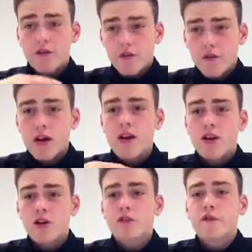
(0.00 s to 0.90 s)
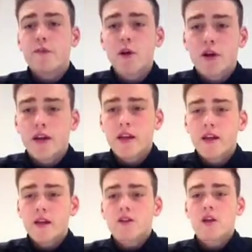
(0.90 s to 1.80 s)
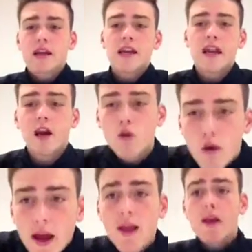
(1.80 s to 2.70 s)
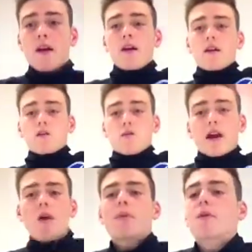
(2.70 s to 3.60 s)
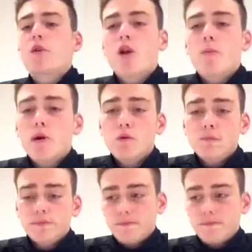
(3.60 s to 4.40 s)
3 are used for blocking, so they can get a quick spring up and block the ball.